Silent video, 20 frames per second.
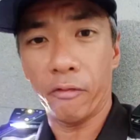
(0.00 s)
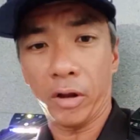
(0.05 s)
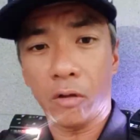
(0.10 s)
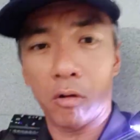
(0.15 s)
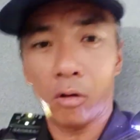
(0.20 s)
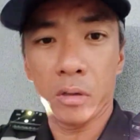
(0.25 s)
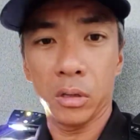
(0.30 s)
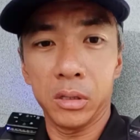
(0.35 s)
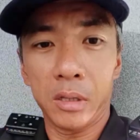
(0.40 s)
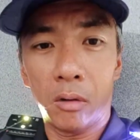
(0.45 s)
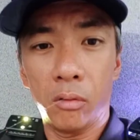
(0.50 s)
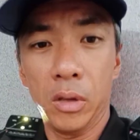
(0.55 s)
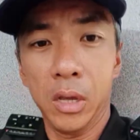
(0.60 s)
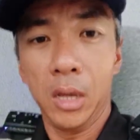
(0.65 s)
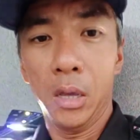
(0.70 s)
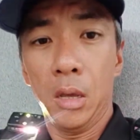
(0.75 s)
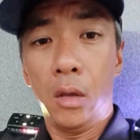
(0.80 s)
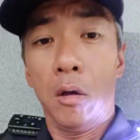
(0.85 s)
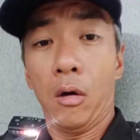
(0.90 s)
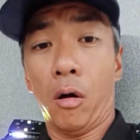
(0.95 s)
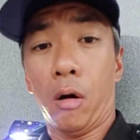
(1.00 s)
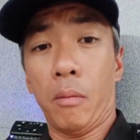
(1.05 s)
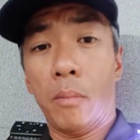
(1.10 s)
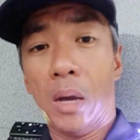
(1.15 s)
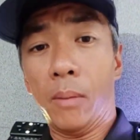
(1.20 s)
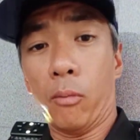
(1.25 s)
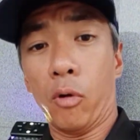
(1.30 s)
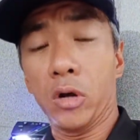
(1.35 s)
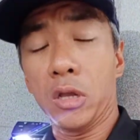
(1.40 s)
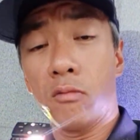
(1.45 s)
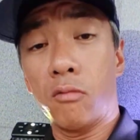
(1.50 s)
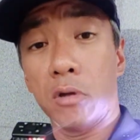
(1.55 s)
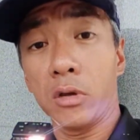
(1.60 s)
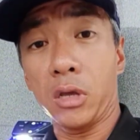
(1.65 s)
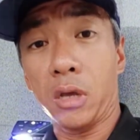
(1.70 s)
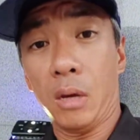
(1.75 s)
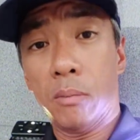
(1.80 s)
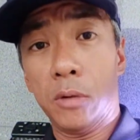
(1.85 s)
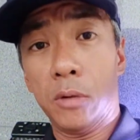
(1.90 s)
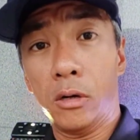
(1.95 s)
recorded down on my
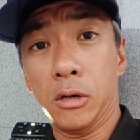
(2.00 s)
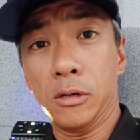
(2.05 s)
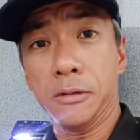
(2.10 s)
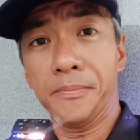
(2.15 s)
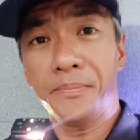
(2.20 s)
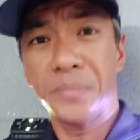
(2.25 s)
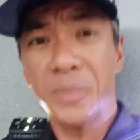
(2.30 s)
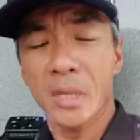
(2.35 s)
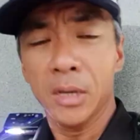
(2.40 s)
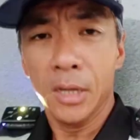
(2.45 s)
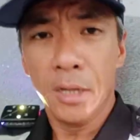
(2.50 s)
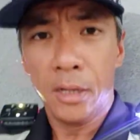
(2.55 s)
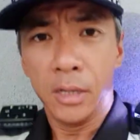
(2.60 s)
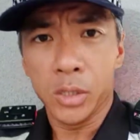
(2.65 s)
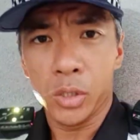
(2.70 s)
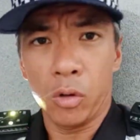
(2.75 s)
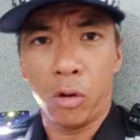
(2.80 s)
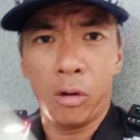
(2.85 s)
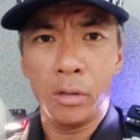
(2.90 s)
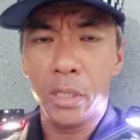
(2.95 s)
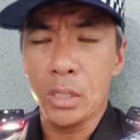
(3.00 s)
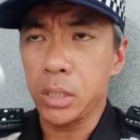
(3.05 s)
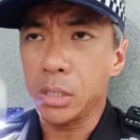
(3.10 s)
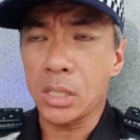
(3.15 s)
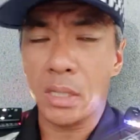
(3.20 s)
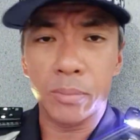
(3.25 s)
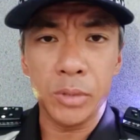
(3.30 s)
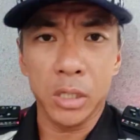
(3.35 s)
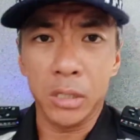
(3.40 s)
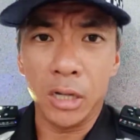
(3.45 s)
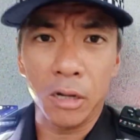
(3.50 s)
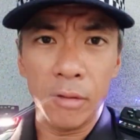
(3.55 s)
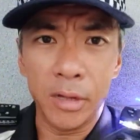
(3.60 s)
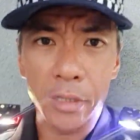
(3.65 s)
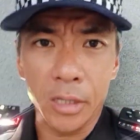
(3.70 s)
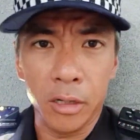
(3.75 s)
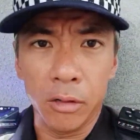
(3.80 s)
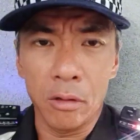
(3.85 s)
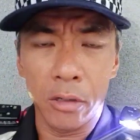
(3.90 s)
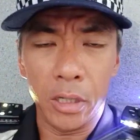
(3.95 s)
body-worn camera. So all this is captured
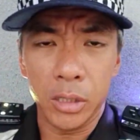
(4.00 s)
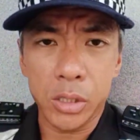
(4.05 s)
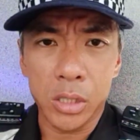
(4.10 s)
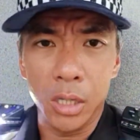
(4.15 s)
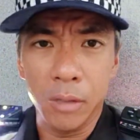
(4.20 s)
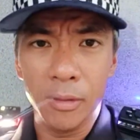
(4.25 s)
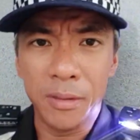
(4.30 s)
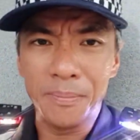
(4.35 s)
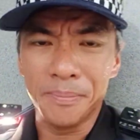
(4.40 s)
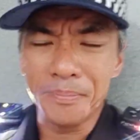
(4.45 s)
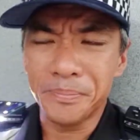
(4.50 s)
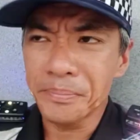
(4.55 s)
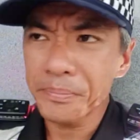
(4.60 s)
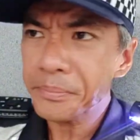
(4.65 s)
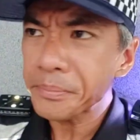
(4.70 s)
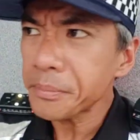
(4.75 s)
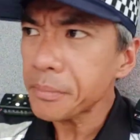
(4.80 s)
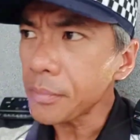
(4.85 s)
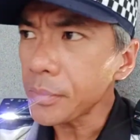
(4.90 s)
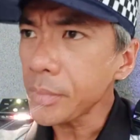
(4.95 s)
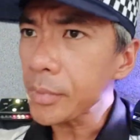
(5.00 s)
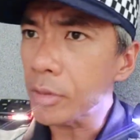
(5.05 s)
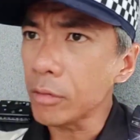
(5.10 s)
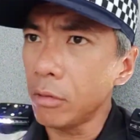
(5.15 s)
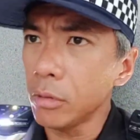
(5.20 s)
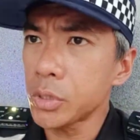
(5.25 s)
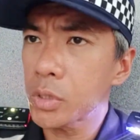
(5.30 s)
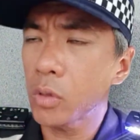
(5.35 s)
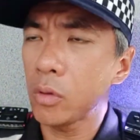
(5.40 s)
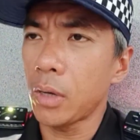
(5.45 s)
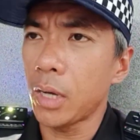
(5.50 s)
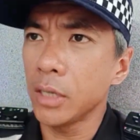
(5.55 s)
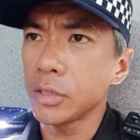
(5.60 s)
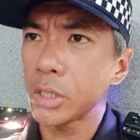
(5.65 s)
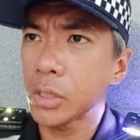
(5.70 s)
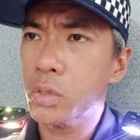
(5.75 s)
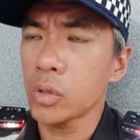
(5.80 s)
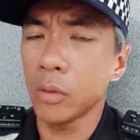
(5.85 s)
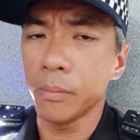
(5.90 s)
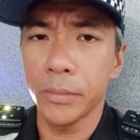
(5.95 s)
down and cannot escape one. Also, I
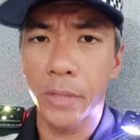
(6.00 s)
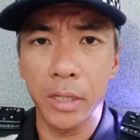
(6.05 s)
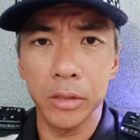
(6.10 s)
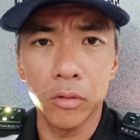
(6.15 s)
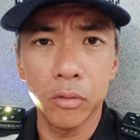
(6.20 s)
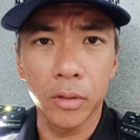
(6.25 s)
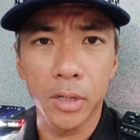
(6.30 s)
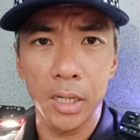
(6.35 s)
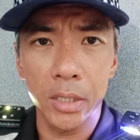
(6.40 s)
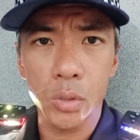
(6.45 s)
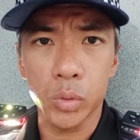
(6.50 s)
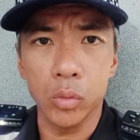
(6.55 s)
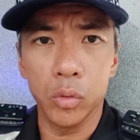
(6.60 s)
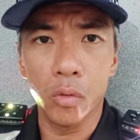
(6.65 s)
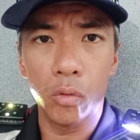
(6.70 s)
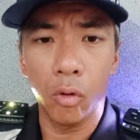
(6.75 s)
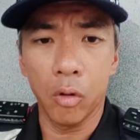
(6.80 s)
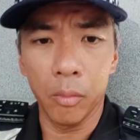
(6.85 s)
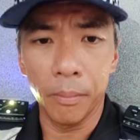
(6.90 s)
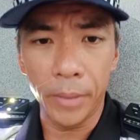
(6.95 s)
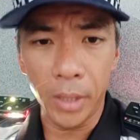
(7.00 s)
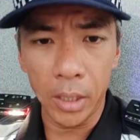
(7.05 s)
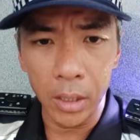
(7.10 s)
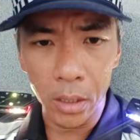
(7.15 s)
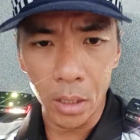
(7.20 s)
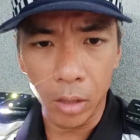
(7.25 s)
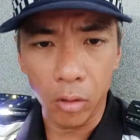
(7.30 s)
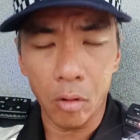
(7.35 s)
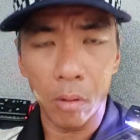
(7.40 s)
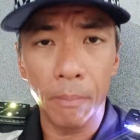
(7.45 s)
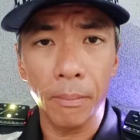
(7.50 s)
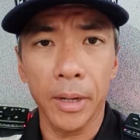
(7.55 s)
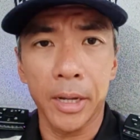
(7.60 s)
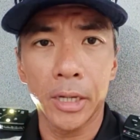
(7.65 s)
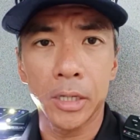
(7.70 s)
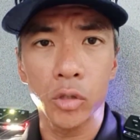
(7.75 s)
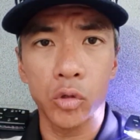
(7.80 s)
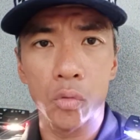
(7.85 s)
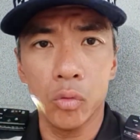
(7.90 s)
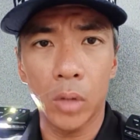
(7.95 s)
just hope that you guys will obey and
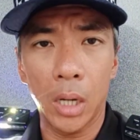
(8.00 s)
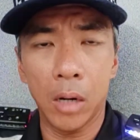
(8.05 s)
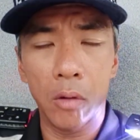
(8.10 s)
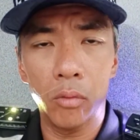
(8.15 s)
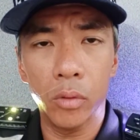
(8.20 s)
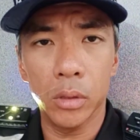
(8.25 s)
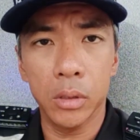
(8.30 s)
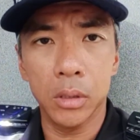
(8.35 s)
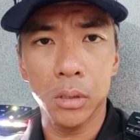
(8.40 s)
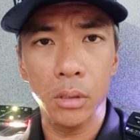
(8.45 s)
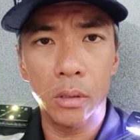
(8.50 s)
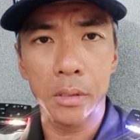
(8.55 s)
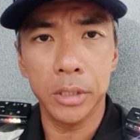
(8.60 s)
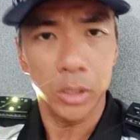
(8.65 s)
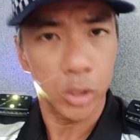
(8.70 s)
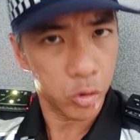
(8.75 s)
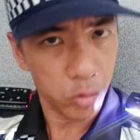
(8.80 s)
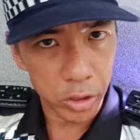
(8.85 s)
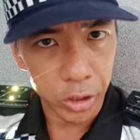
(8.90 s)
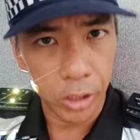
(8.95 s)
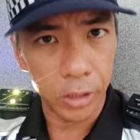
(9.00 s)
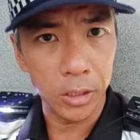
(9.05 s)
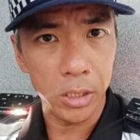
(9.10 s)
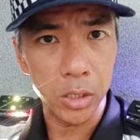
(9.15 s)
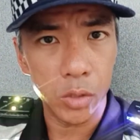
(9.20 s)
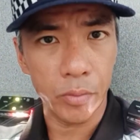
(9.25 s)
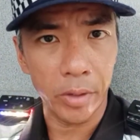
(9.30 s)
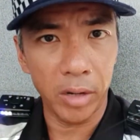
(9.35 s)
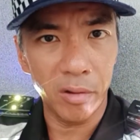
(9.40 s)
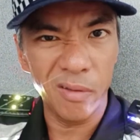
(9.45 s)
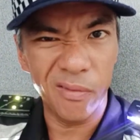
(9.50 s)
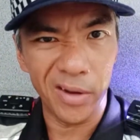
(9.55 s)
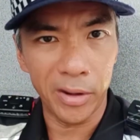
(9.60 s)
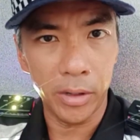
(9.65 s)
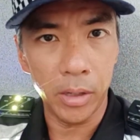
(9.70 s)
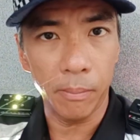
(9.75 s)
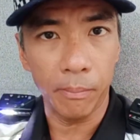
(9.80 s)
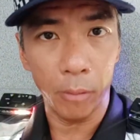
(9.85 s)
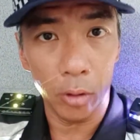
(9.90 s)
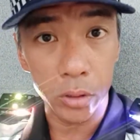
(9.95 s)
comply to our instruction. It's very,
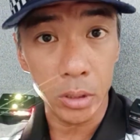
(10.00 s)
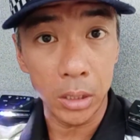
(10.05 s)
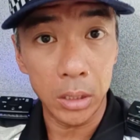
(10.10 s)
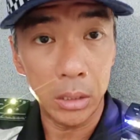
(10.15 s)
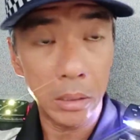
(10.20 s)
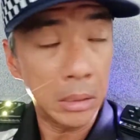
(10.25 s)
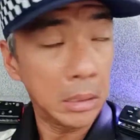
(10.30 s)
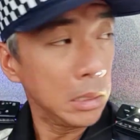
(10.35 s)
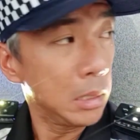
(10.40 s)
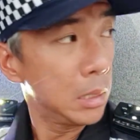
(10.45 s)
very important